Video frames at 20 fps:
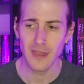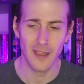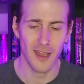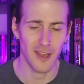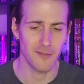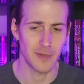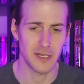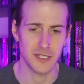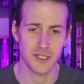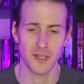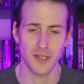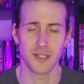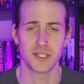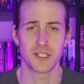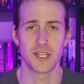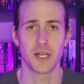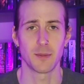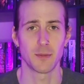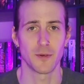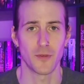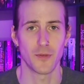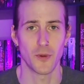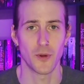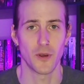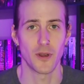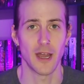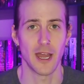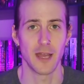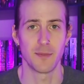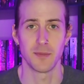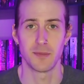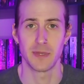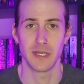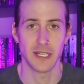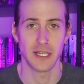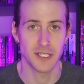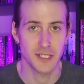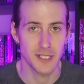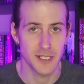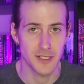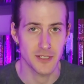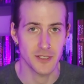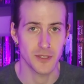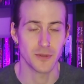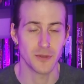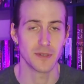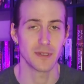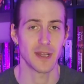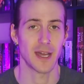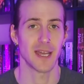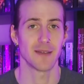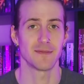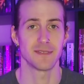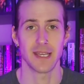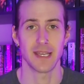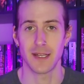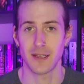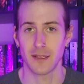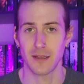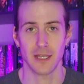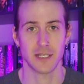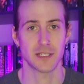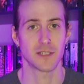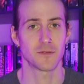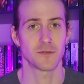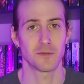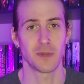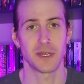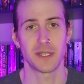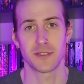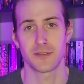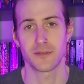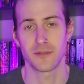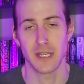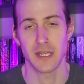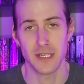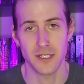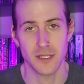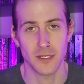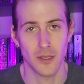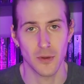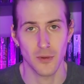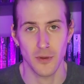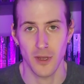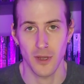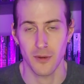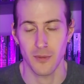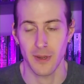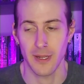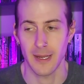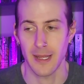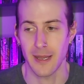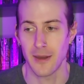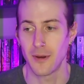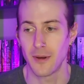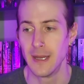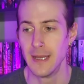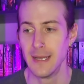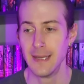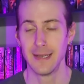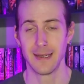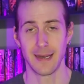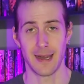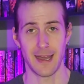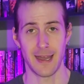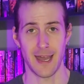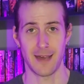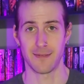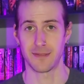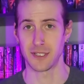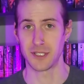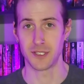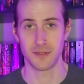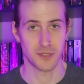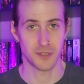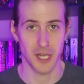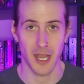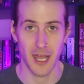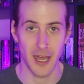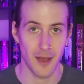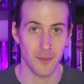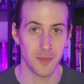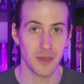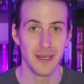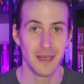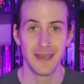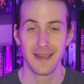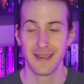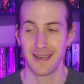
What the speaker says: I've mentioned on the channel before, I'm a PhD student. I have data collection for my dissertation going on right now. I have a job.